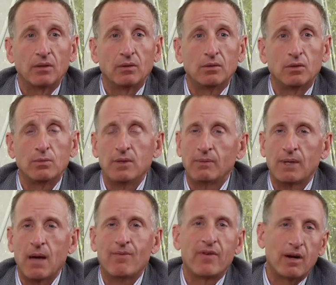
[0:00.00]
You'd be
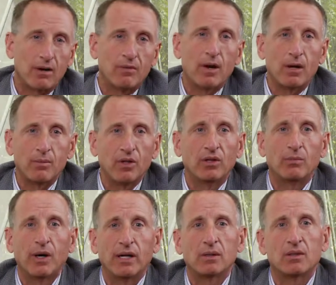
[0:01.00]
kept very, very busy
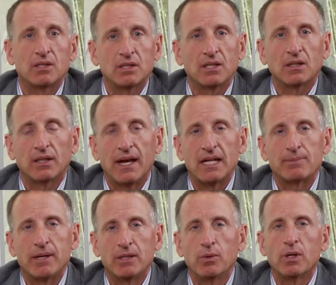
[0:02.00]
by your existing clients
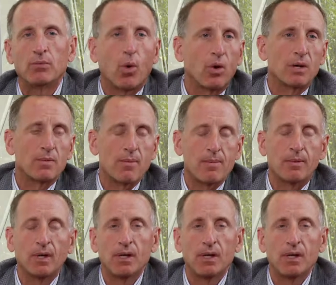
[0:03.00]
by doing more and